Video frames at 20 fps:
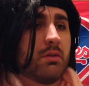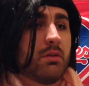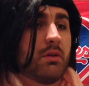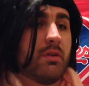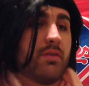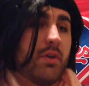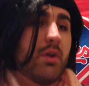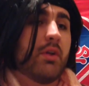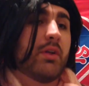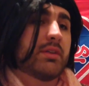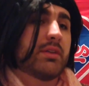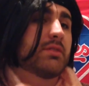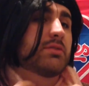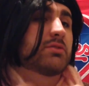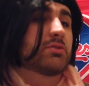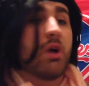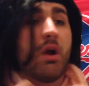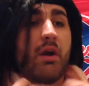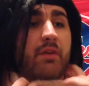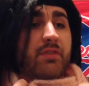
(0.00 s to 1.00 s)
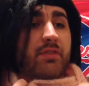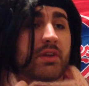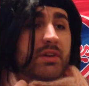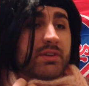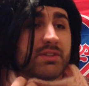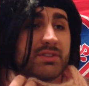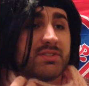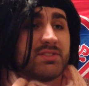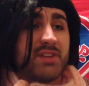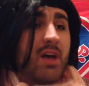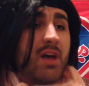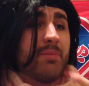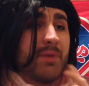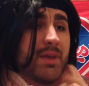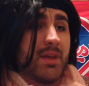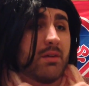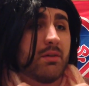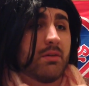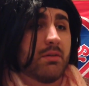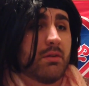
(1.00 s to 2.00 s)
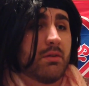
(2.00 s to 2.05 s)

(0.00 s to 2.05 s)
If you don't like the scarf, you can just tell me.